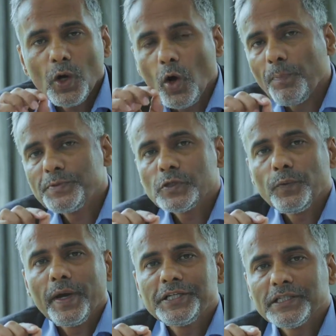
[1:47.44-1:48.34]

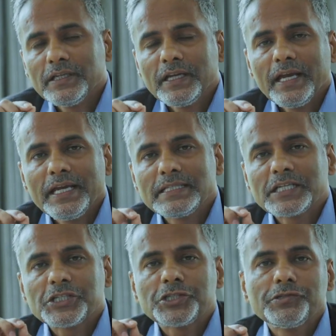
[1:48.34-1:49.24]
Observation is
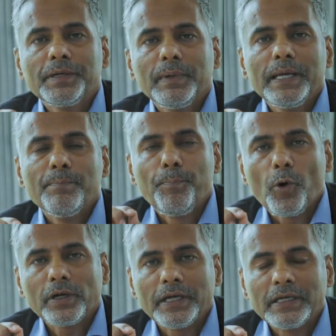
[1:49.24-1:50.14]
extremely
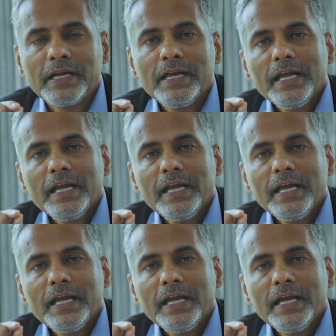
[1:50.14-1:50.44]
important.